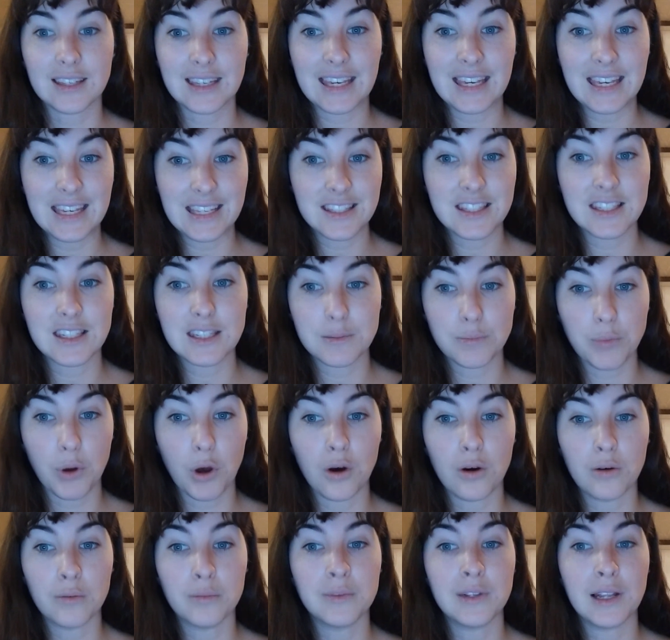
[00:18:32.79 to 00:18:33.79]
Keats's
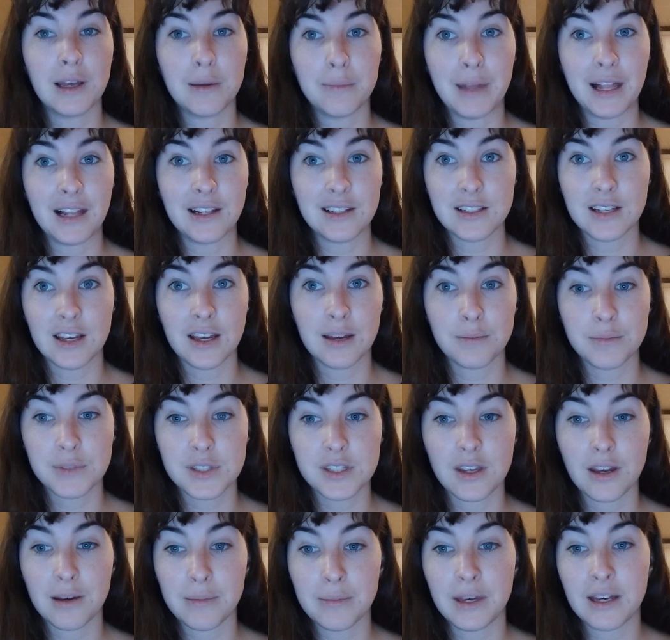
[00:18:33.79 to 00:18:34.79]
poem La Belle Dame
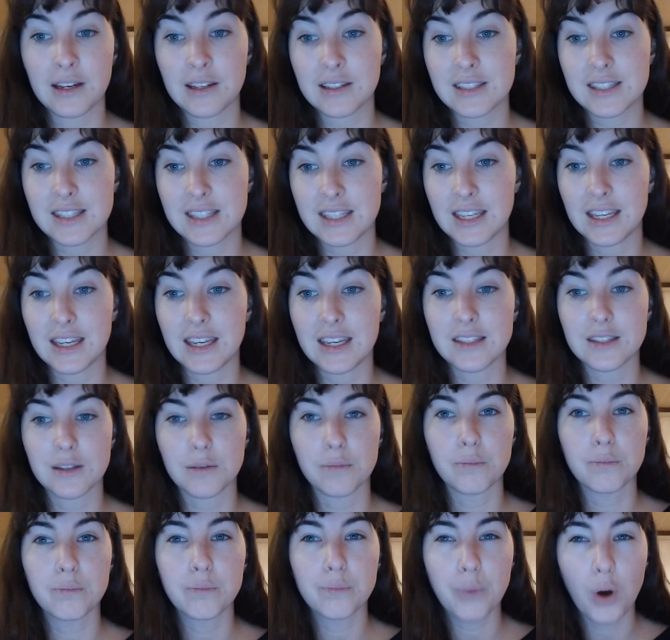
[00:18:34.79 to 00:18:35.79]
sa Merci is a
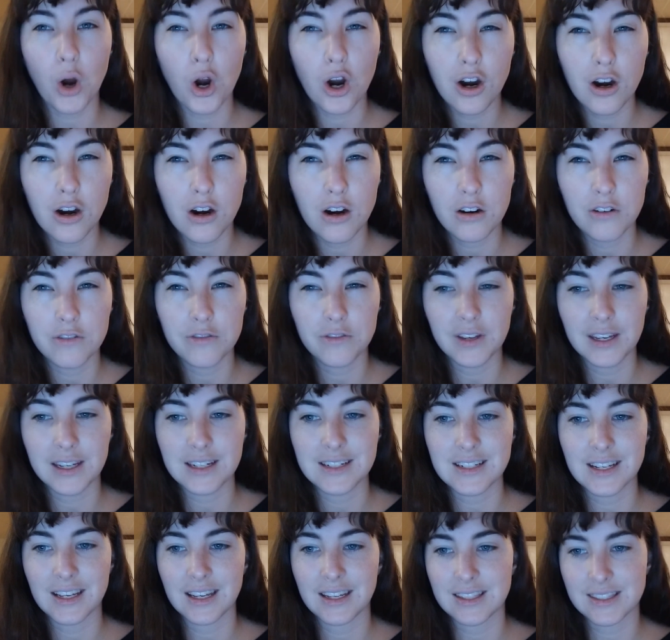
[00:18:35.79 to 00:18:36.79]

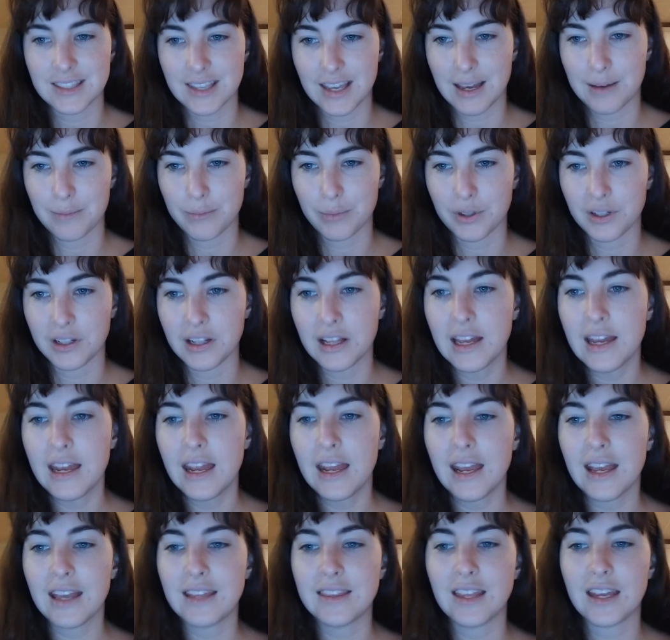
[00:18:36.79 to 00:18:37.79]
perfect example
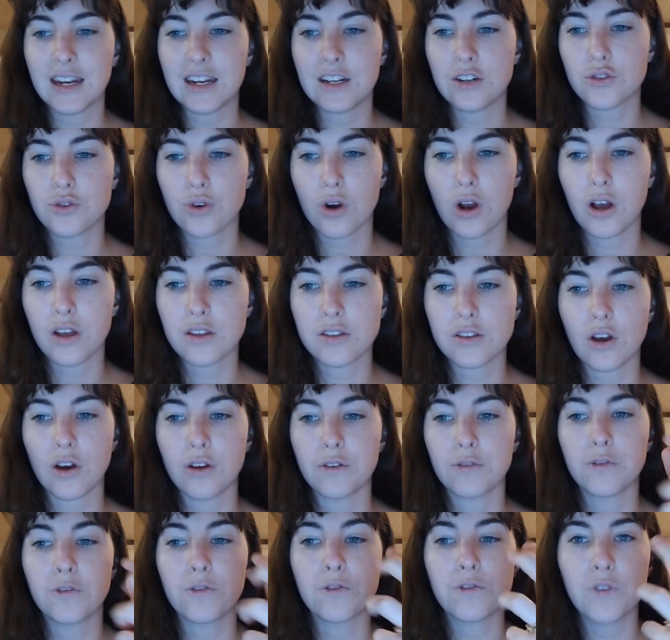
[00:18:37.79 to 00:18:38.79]
in that it draws
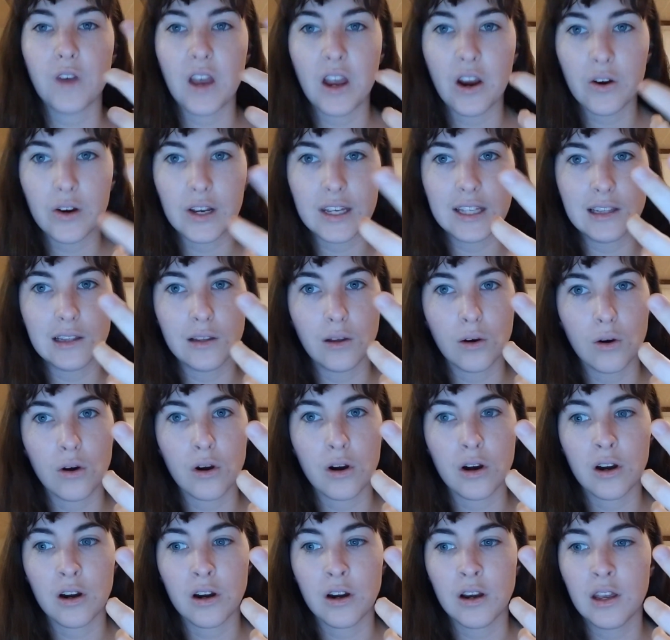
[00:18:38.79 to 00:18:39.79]
on fairy
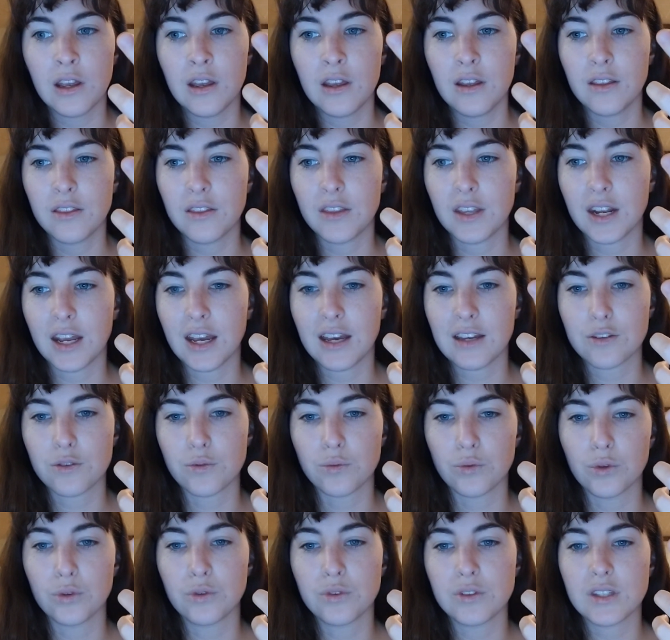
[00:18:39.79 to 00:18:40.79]
lore that has
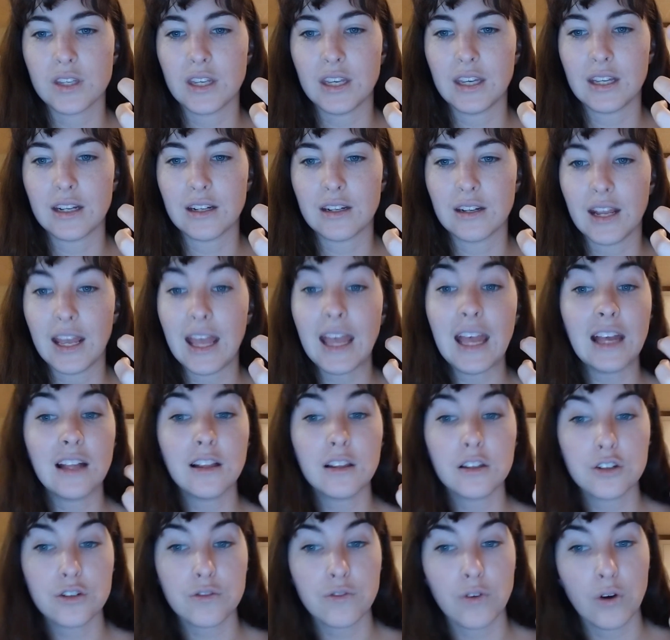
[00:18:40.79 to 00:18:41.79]
roots in
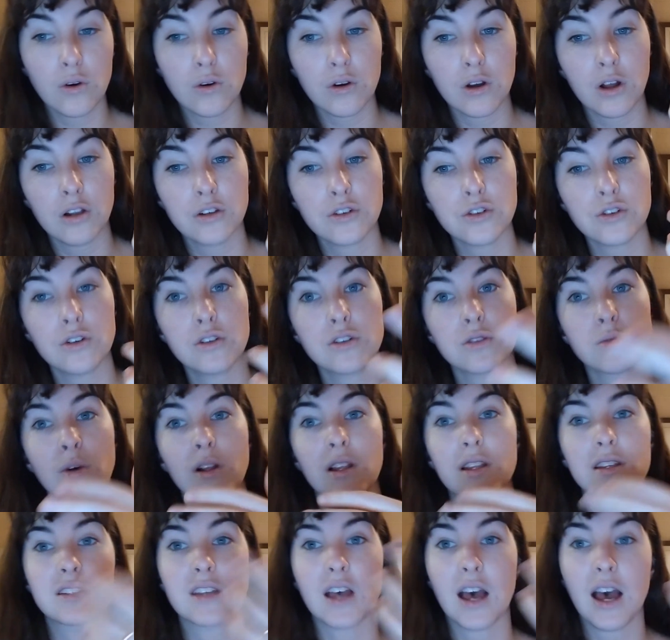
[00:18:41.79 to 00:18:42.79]
English folk culture as
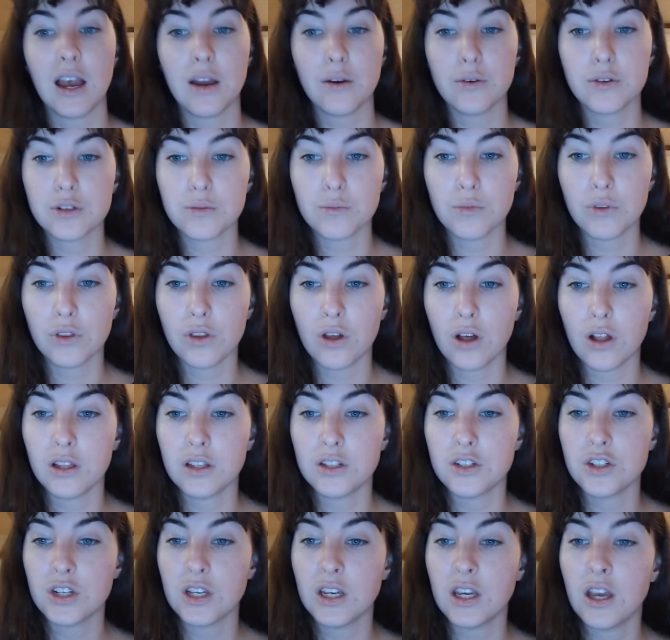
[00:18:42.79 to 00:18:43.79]
well as Irish
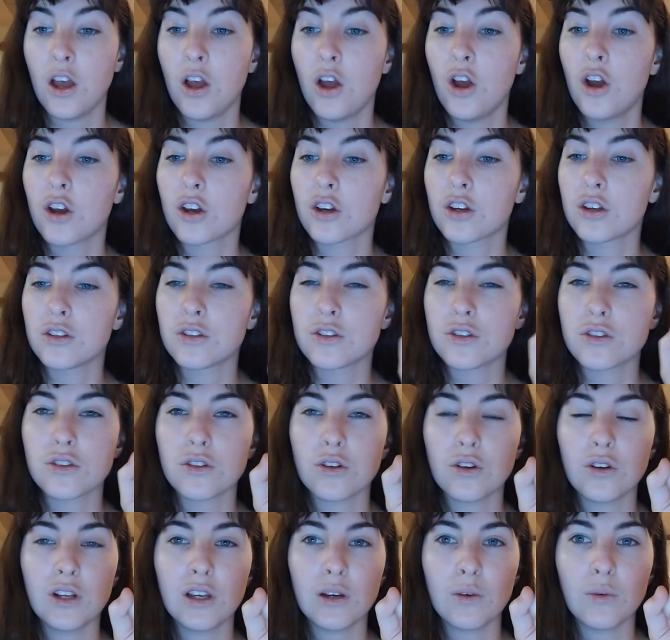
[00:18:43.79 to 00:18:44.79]
mythology,
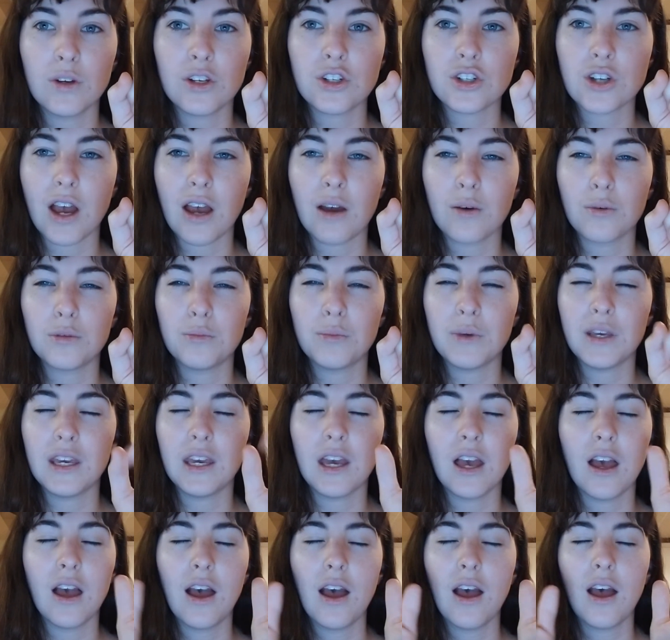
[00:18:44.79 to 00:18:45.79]
concerning which I would
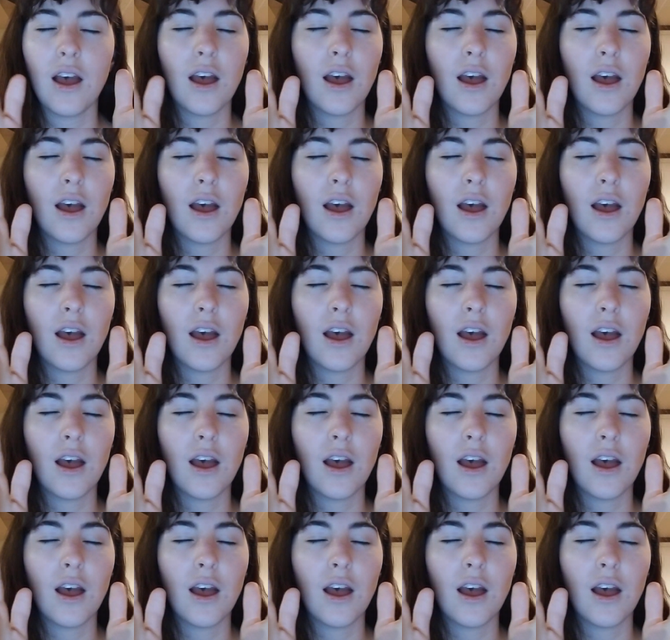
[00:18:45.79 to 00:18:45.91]
be